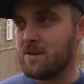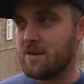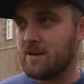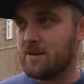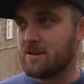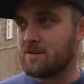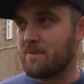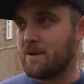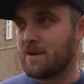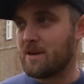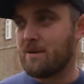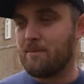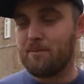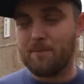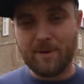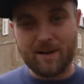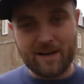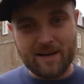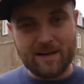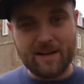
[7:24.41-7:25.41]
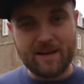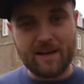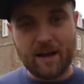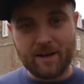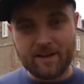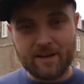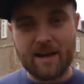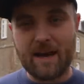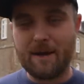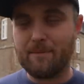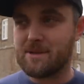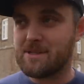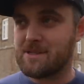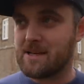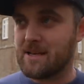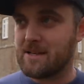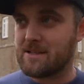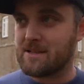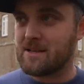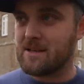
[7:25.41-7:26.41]
It had been completely
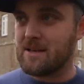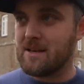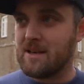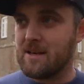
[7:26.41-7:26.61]
uninhabited.